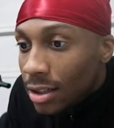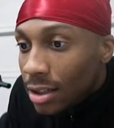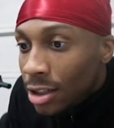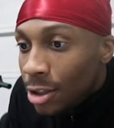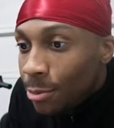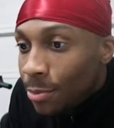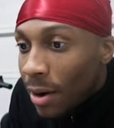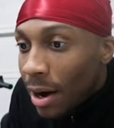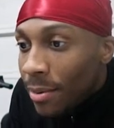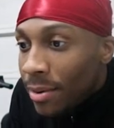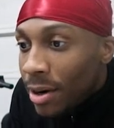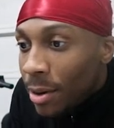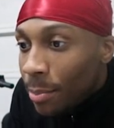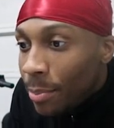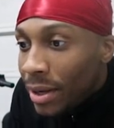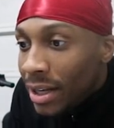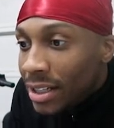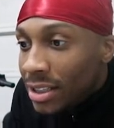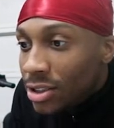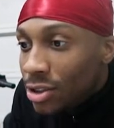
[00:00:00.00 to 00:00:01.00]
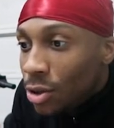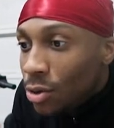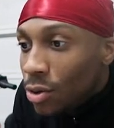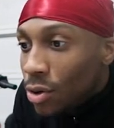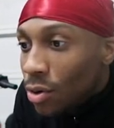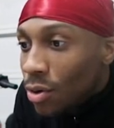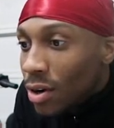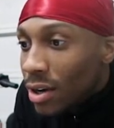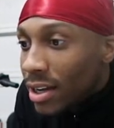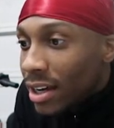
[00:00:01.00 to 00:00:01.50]
You probably the biggest
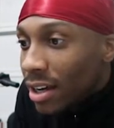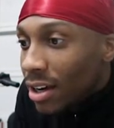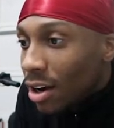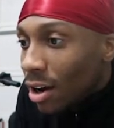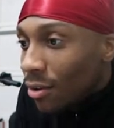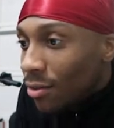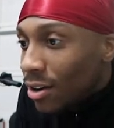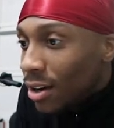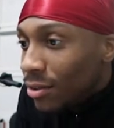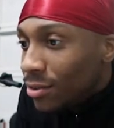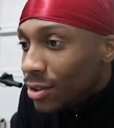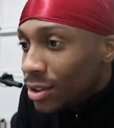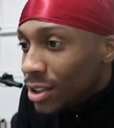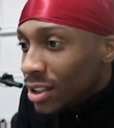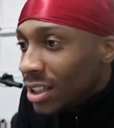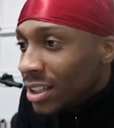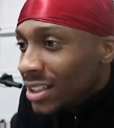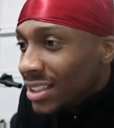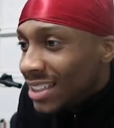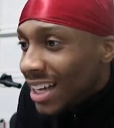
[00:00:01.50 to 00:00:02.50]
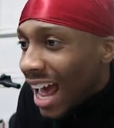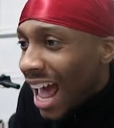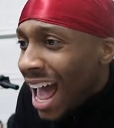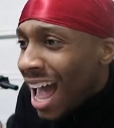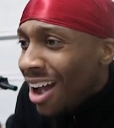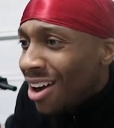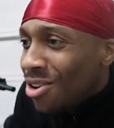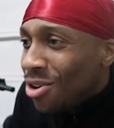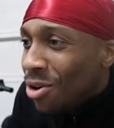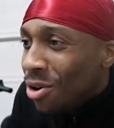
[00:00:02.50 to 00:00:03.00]
dude on kickoff coverage. Good
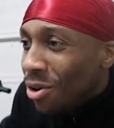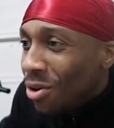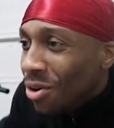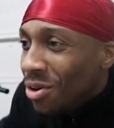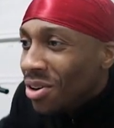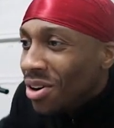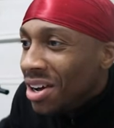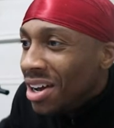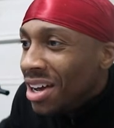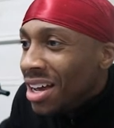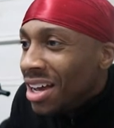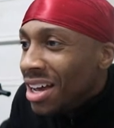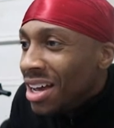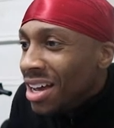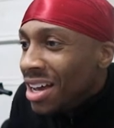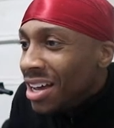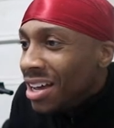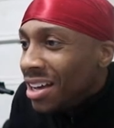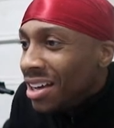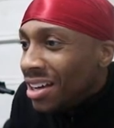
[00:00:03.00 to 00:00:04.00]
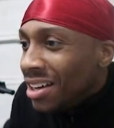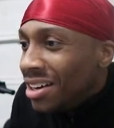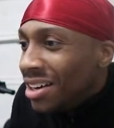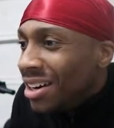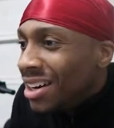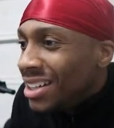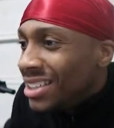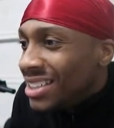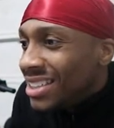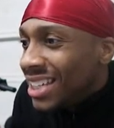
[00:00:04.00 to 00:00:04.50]
tackle.
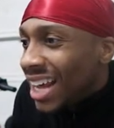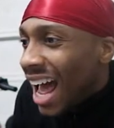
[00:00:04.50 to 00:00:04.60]
Good